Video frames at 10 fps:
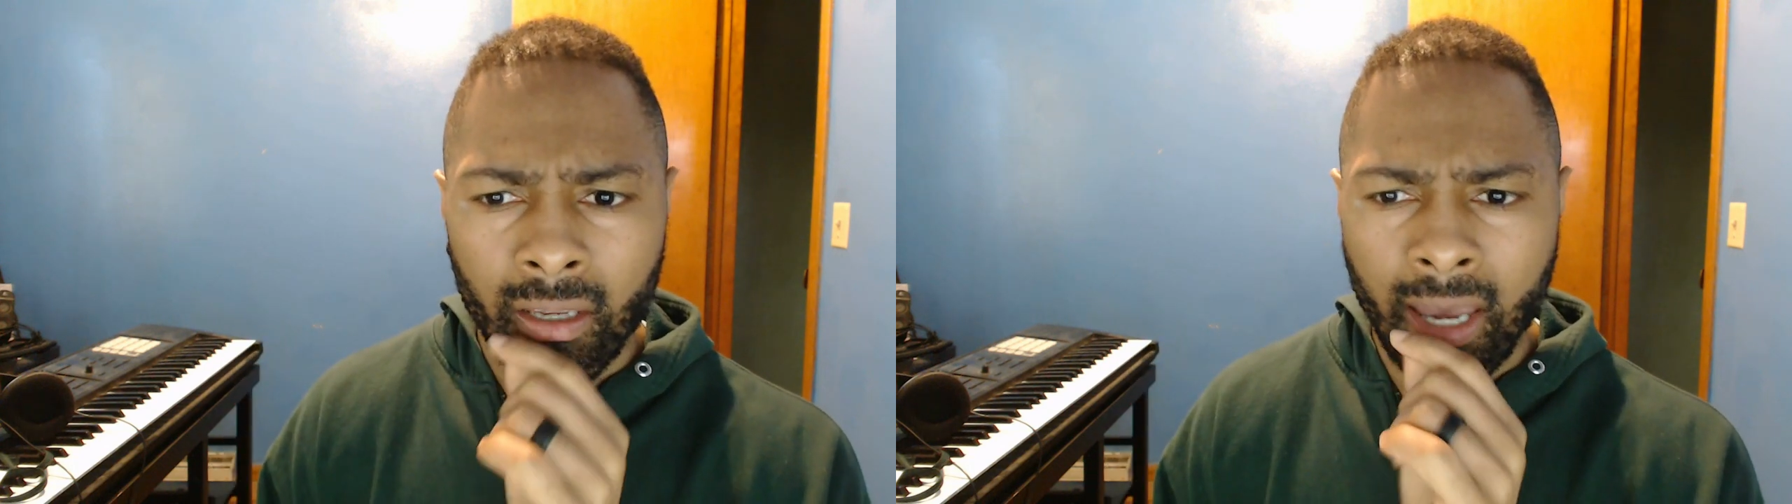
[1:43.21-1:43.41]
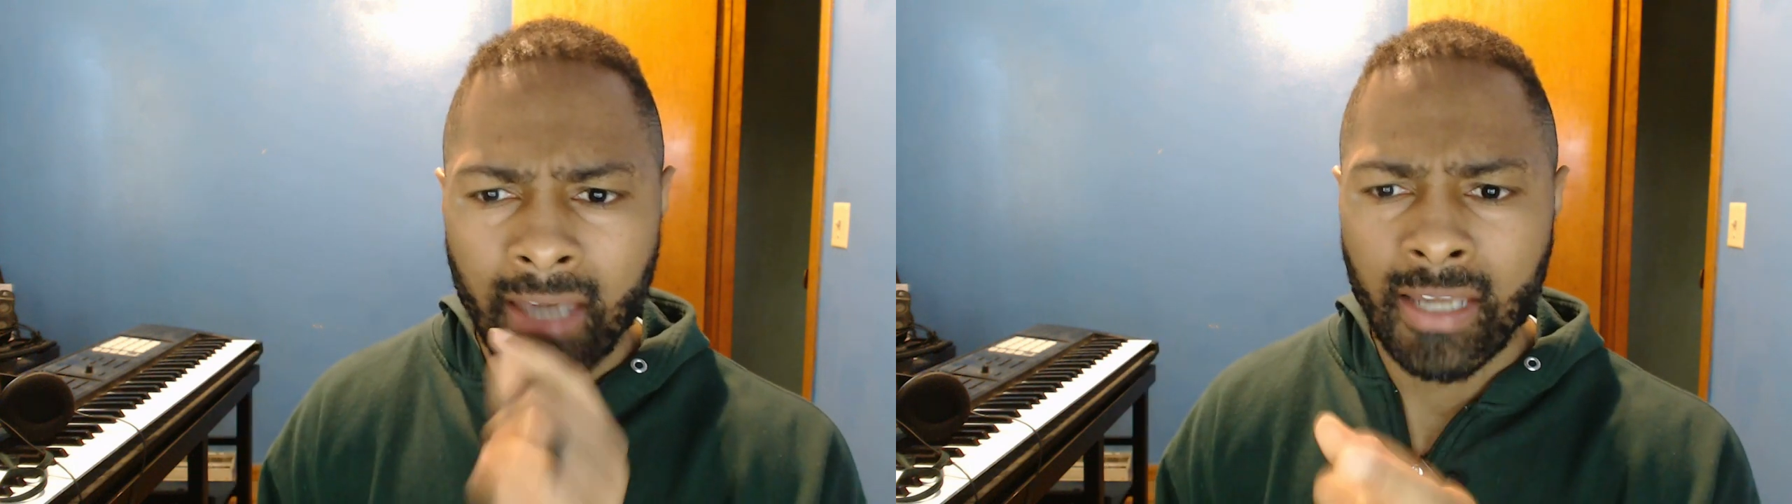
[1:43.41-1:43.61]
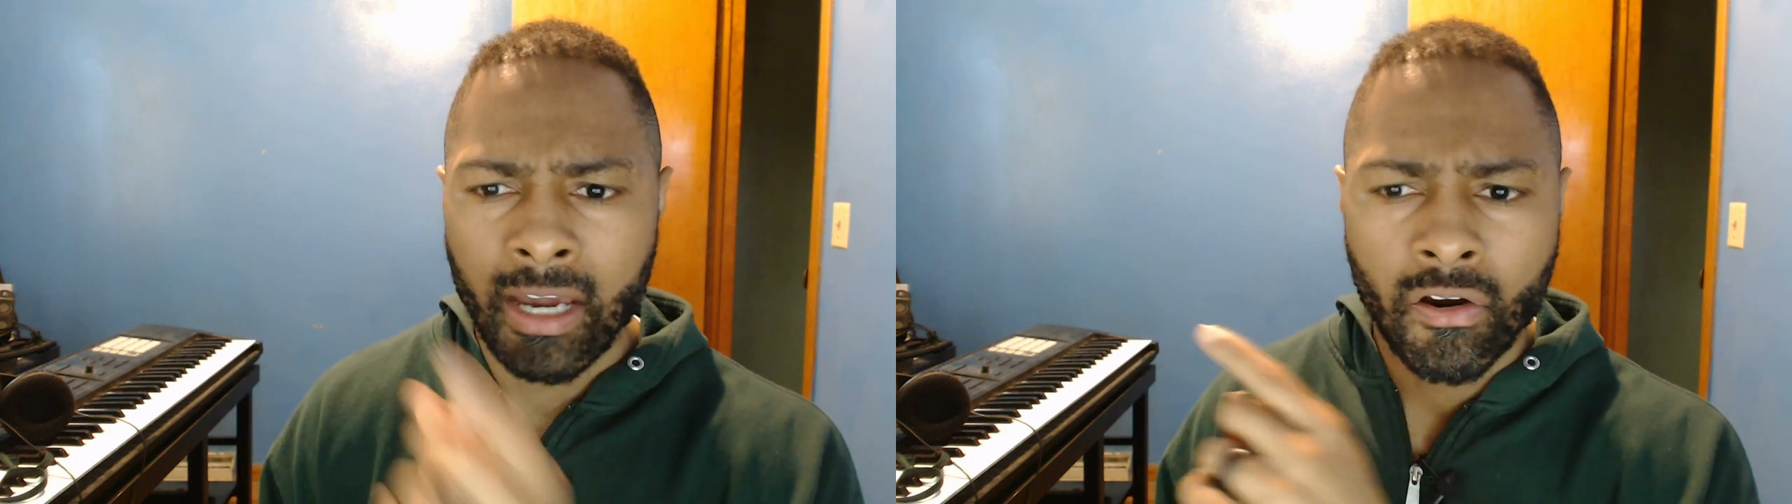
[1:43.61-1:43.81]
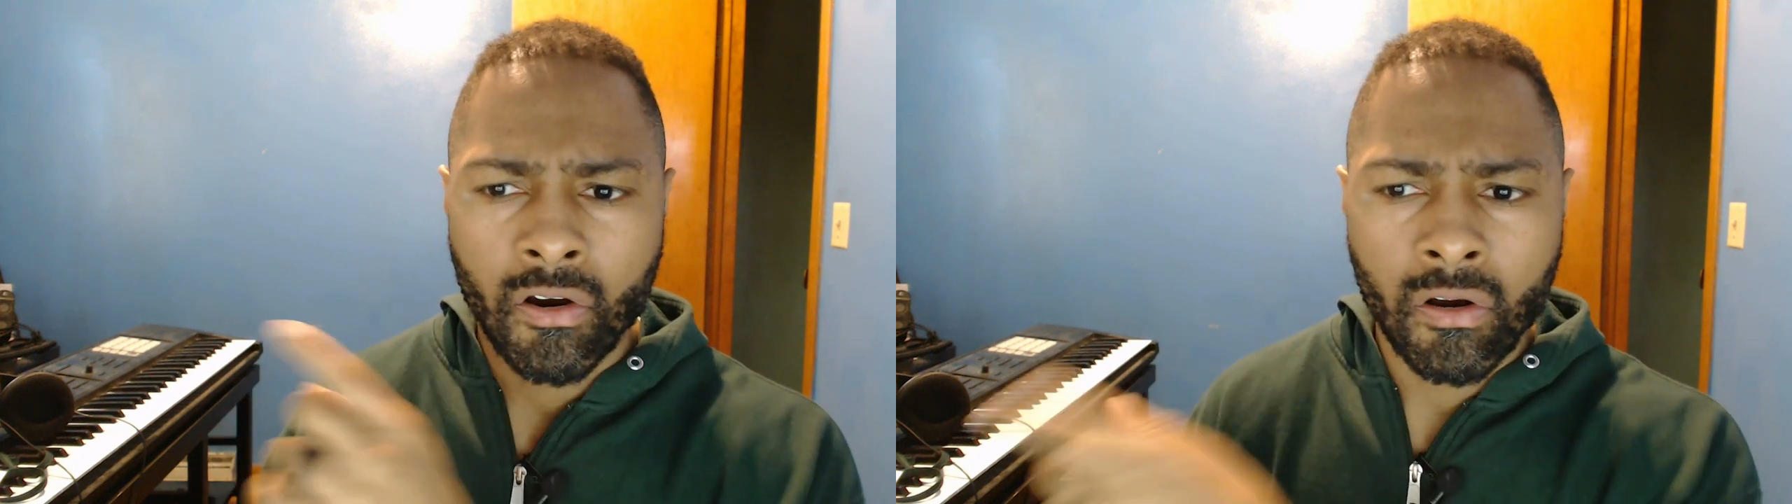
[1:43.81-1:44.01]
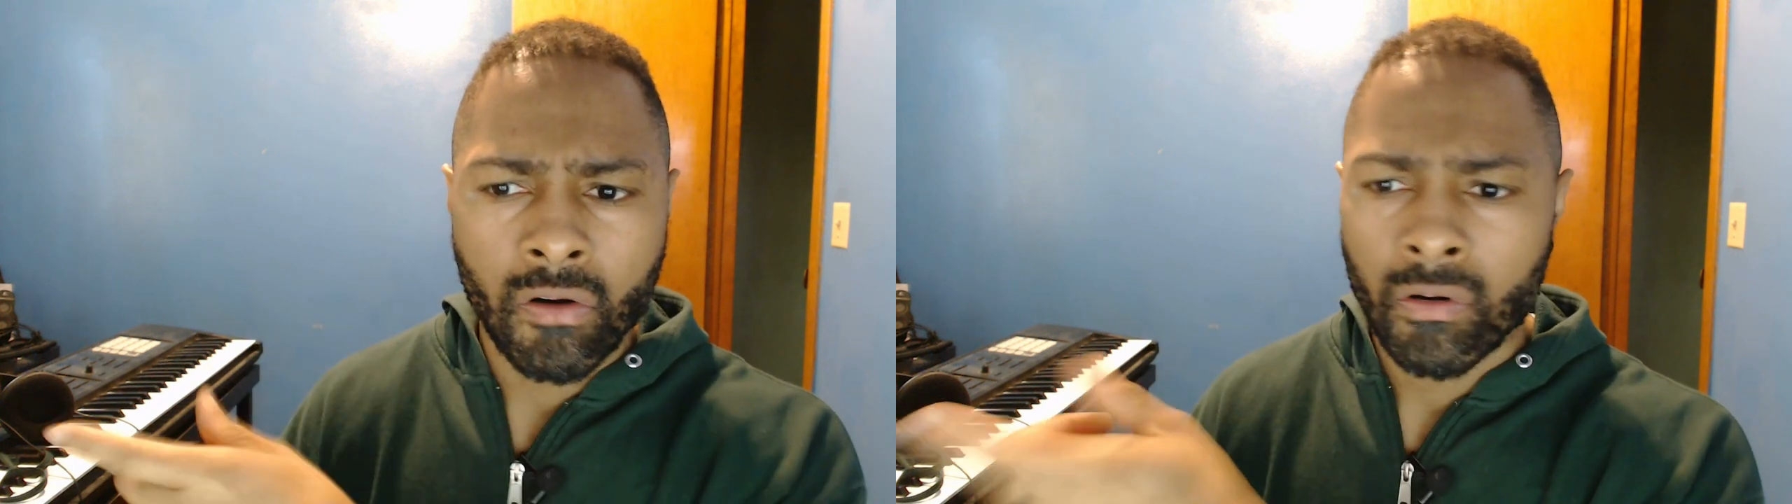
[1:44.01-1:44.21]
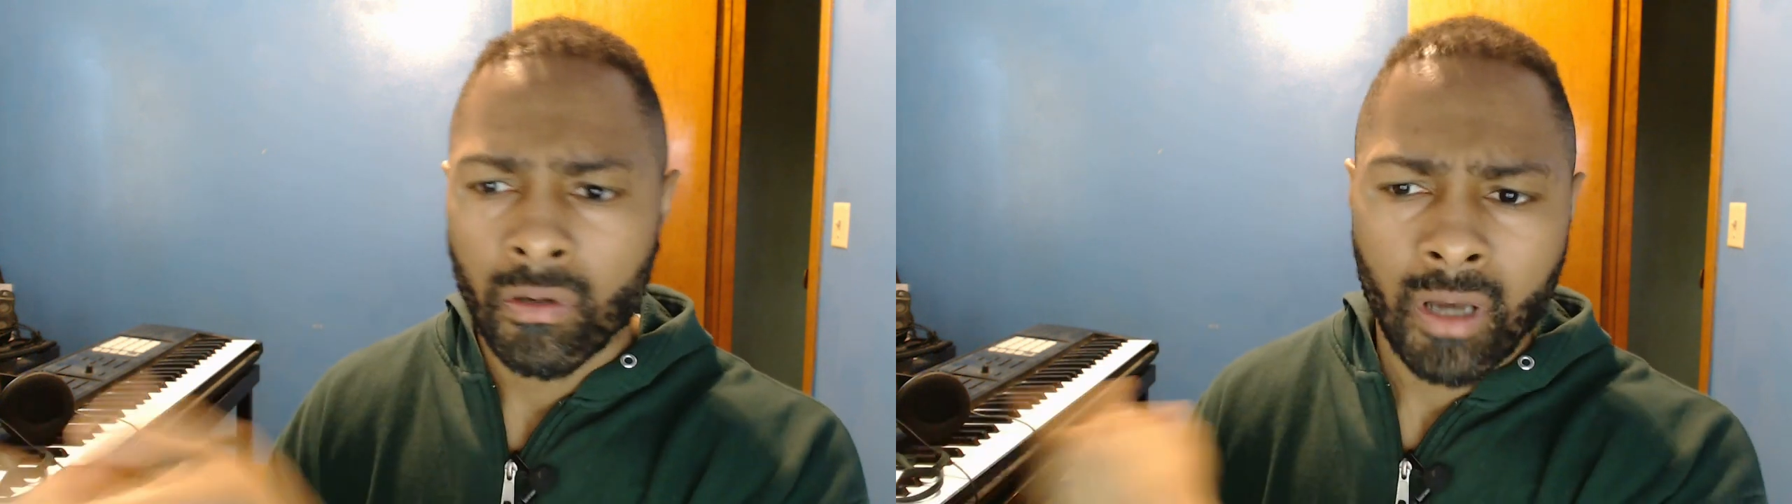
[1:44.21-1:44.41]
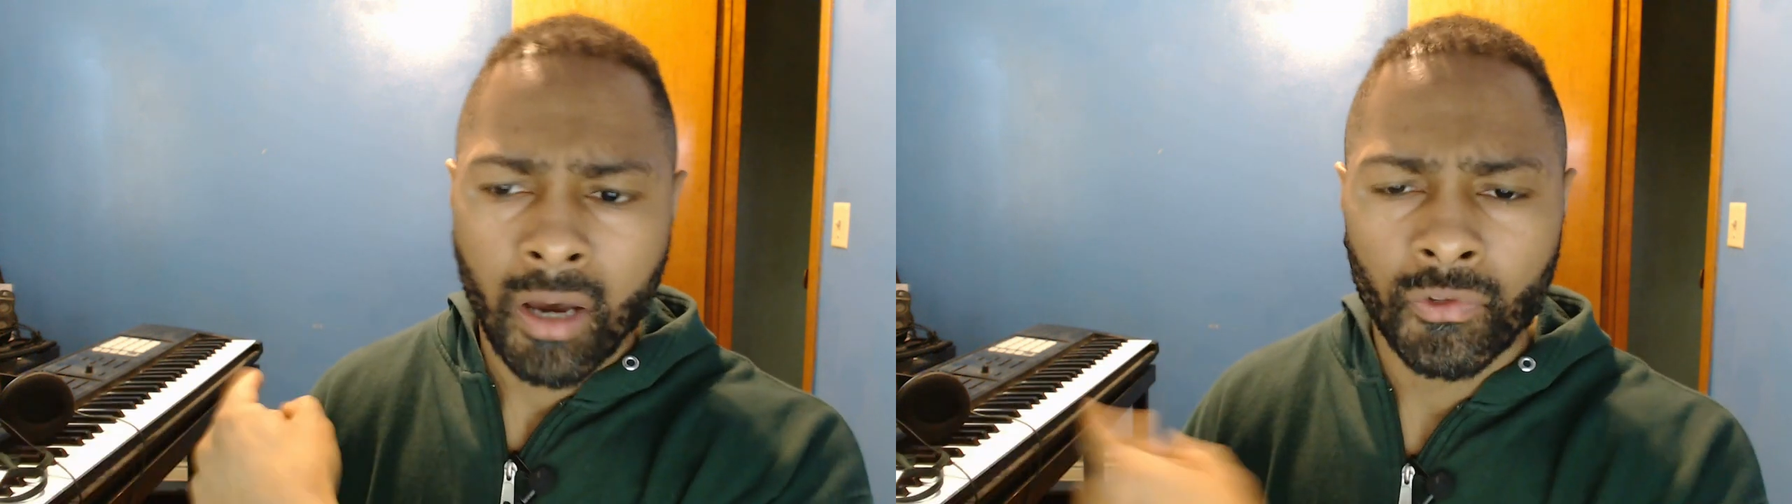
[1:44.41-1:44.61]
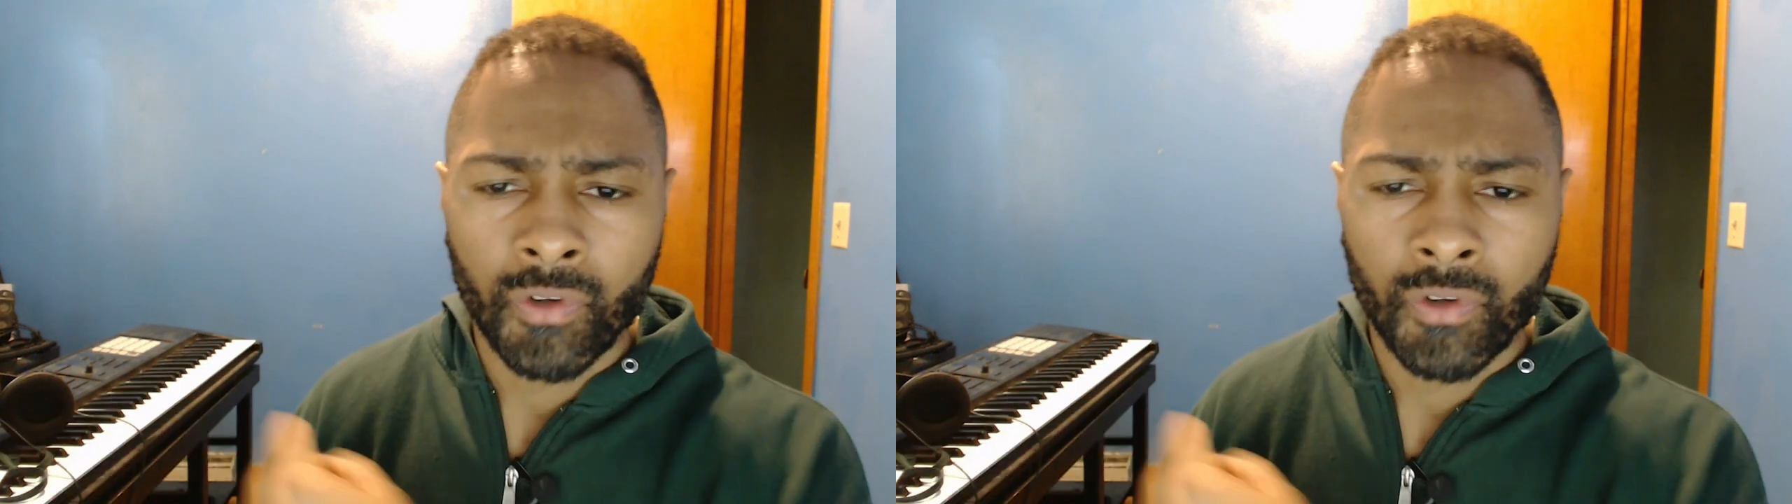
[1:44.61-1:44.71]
as that girl comes